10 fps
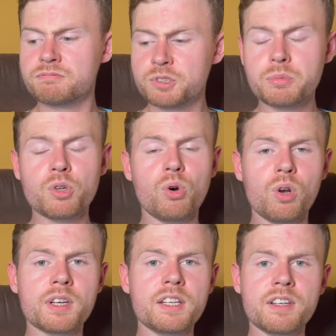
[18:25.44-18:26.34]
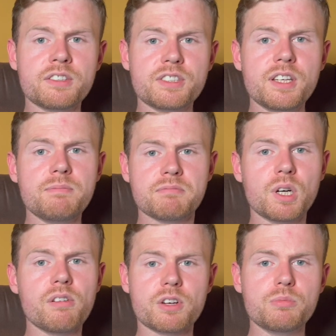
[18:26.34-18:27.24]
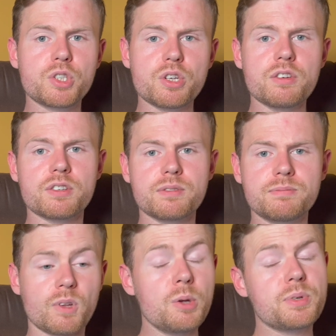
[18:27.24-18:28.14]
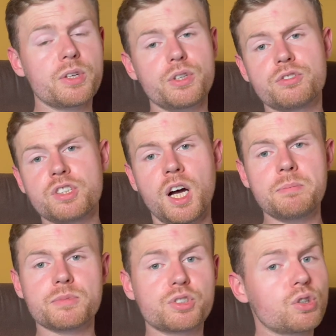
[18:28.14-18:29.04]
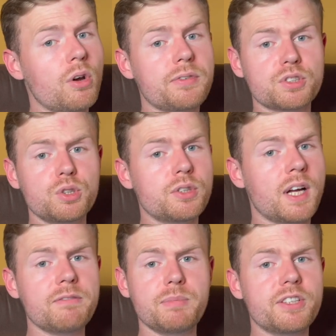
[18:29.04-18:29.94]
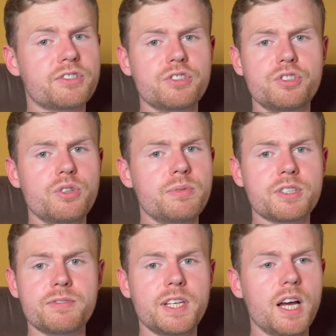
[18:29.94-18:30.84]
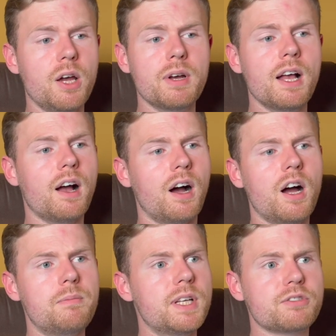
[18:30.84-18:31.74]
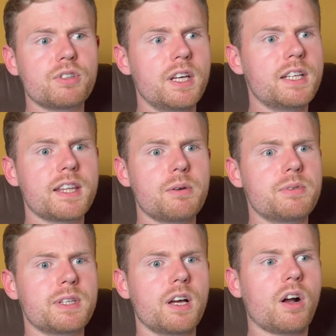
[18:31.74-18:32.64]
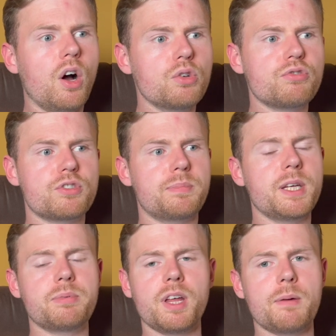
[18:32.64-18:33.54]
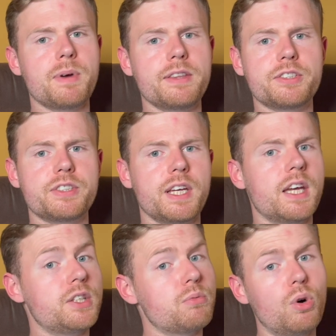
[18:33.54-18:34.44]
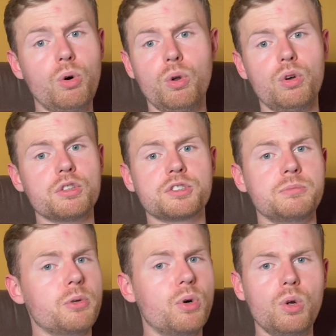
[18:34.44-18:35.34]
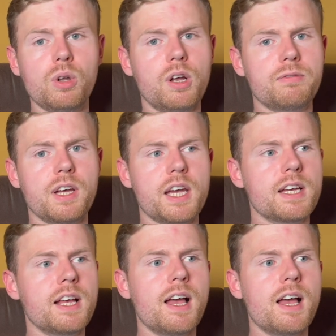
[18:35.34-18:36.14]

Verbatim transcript: Should we do it all again next year? I reckon we should. Hope you had a good time. Sorry if I saw you and I haven't mentioned you in this video. Um, literally, there have been like hundreds of people that I met this year. You were all awesome. You were all lovely.